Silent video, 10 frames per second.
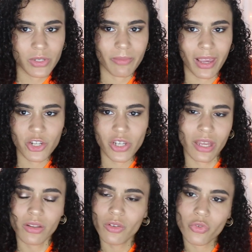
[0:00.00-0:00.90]
to my
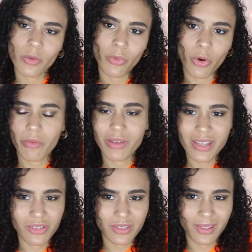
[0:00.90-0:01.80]
channel for more
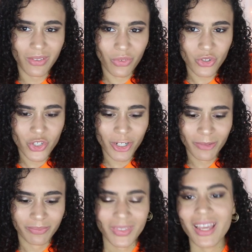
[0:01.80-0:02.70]
videos in the
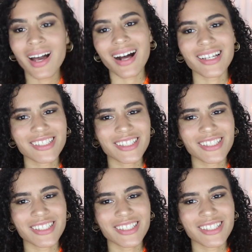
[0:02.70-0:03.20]
future. I'll